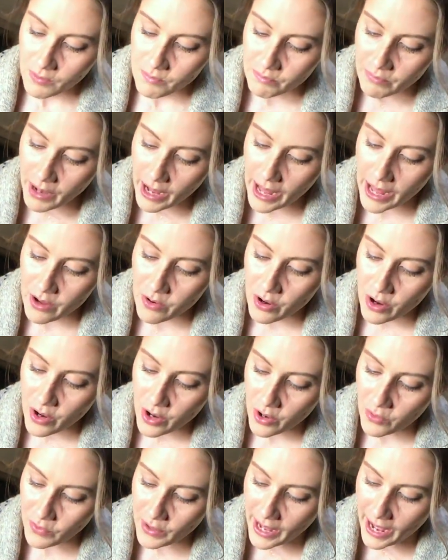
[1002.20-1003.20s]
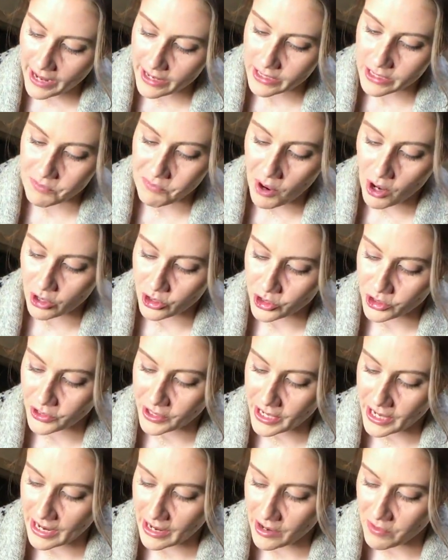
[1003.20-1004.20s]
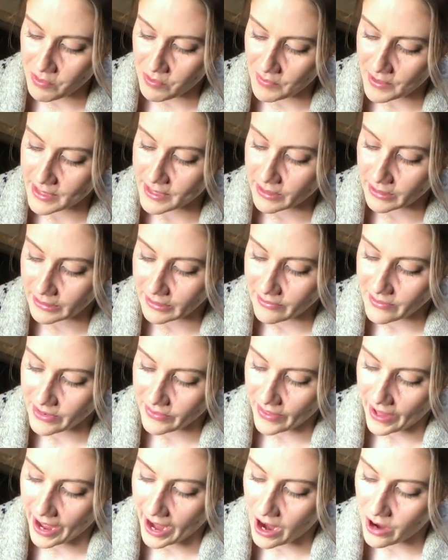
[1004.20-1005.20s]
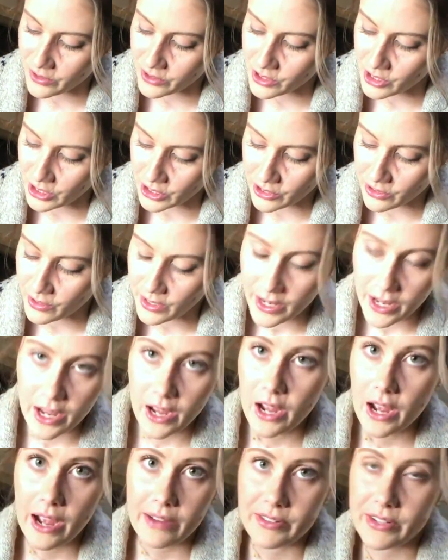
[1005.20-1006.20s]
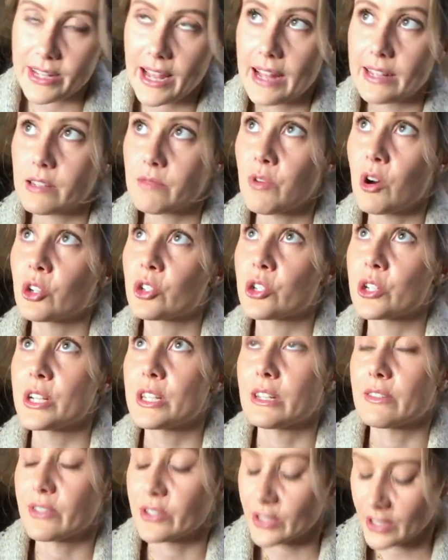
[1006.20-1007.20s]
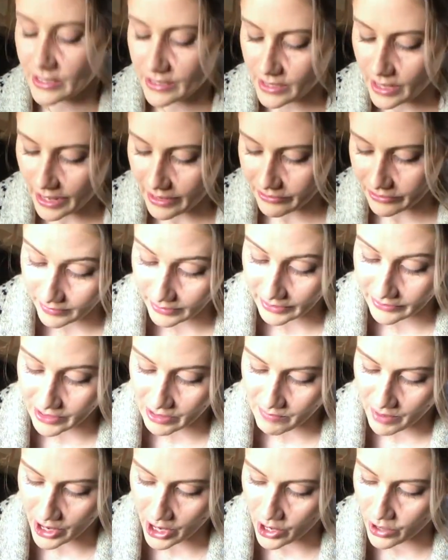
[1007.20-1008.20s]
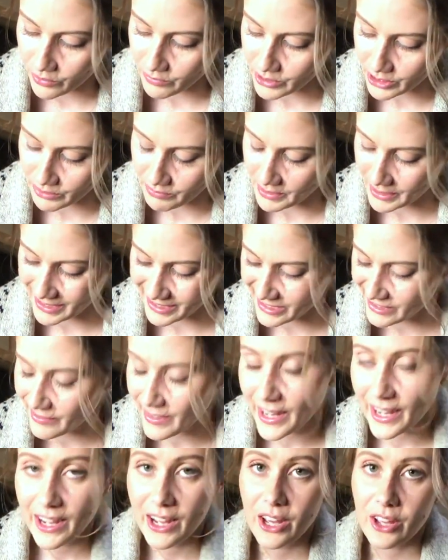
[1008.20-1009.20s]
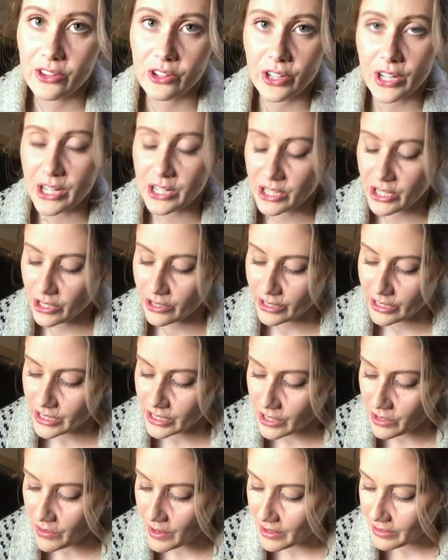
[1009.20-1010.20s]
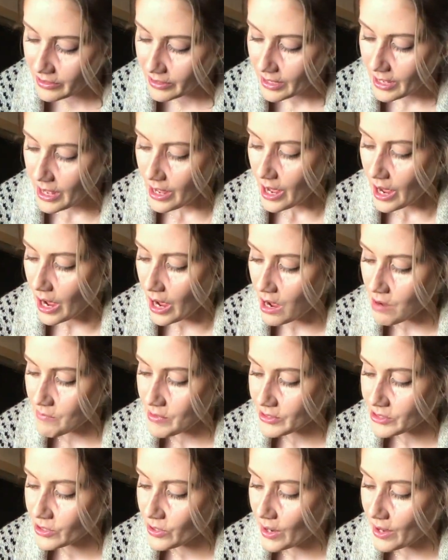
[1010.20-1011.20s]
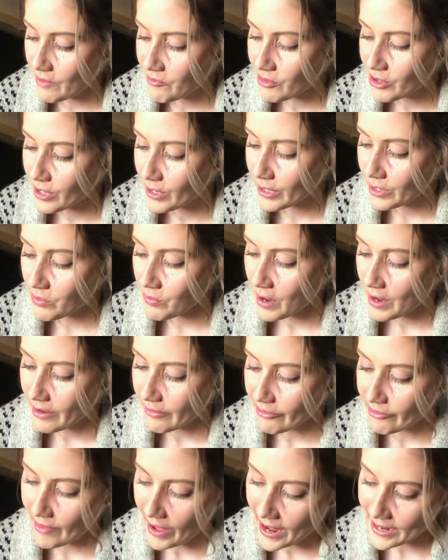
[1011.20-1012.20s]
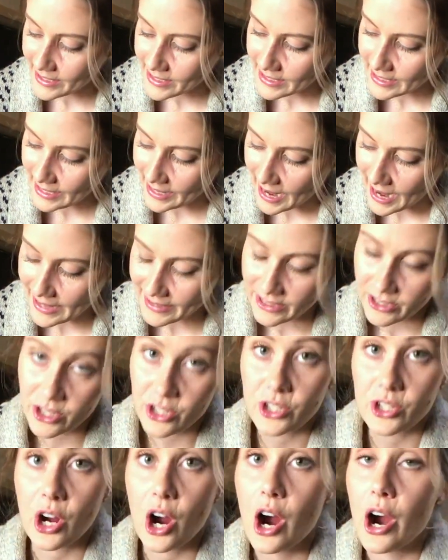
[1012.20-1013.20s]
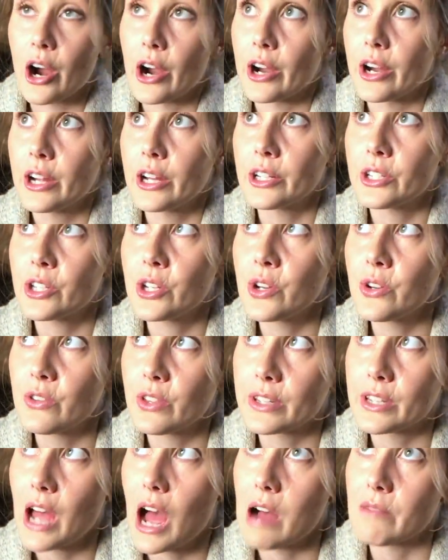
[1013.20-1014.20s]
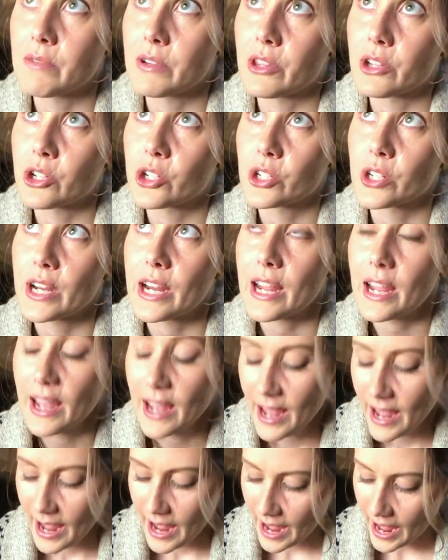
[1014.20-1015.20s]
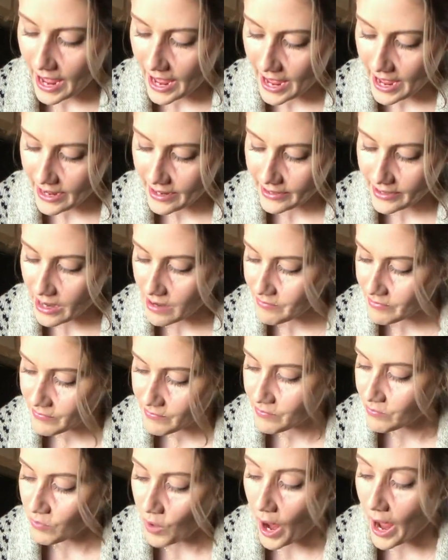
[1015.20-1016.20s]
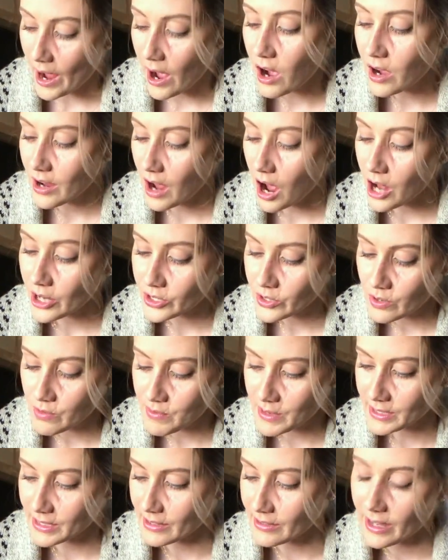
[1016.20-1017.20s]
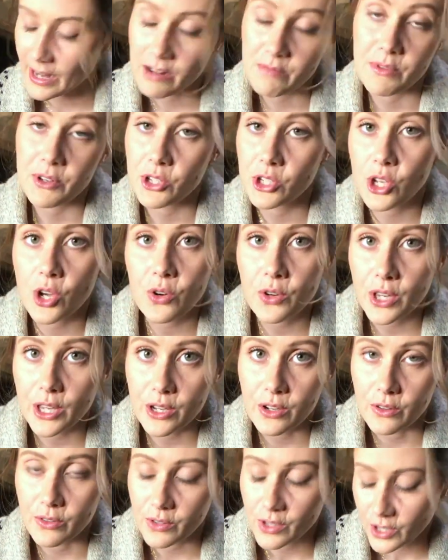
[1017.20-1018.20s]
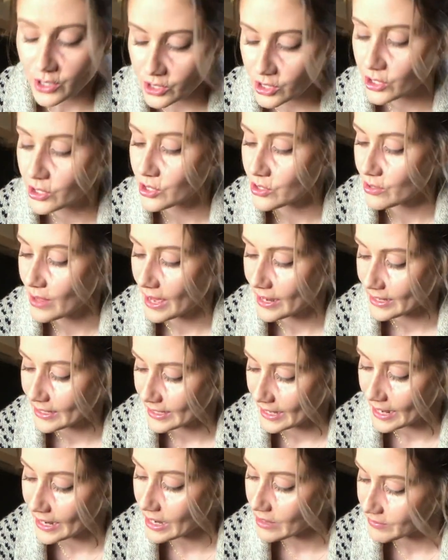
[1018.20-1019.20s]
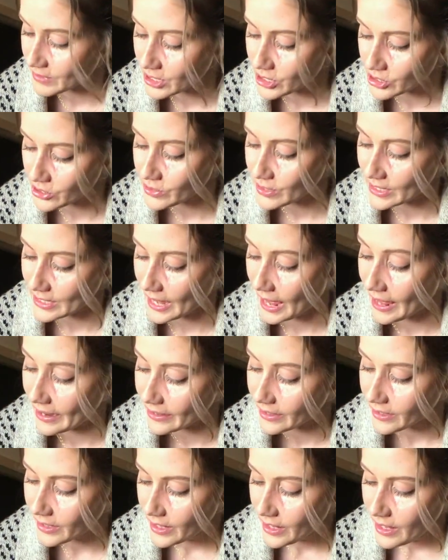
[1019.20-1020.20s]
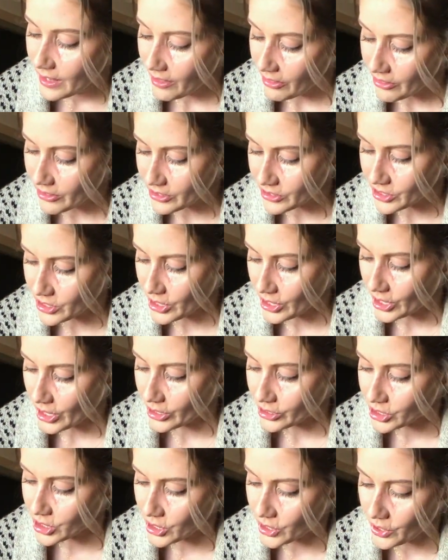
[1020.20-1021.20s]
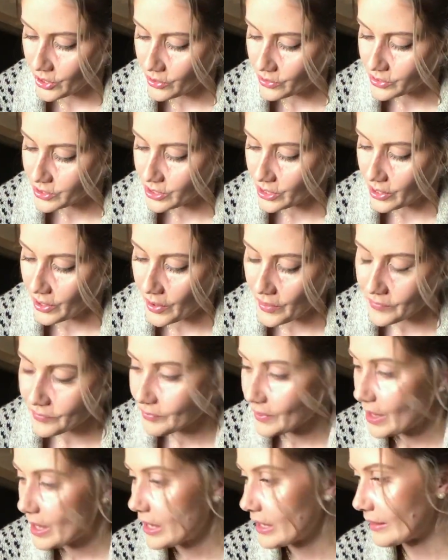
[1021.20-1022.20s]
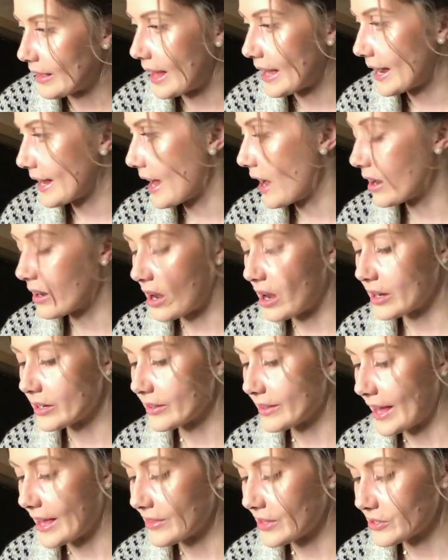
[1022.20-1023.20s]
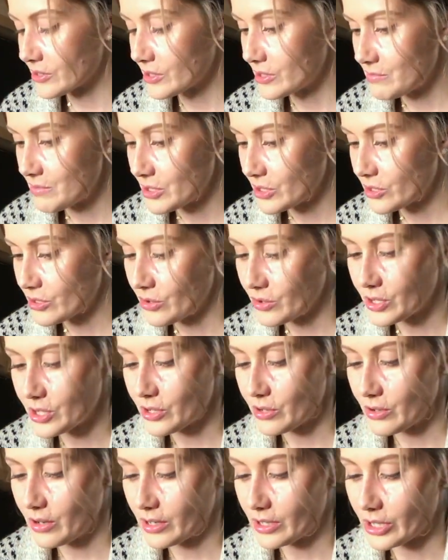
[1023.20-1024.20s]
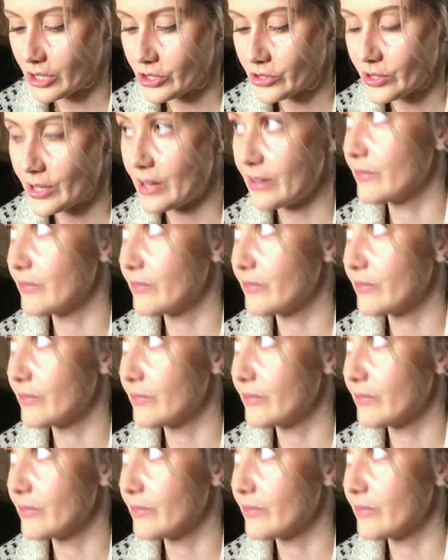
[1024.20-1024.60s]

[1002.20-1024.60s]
But we had a small tree when we still lived at the house too. I've just had small trees ever since I've lived on my own, just because they're easier to deal with. And so I figured out a way to fasten it as a star to the top of the tree. And I hung on to it because I thought it'd be so cute to do that again. I'm gonna do it again this year too. So glad I hung on to that. That's gonna be so cute on our tree.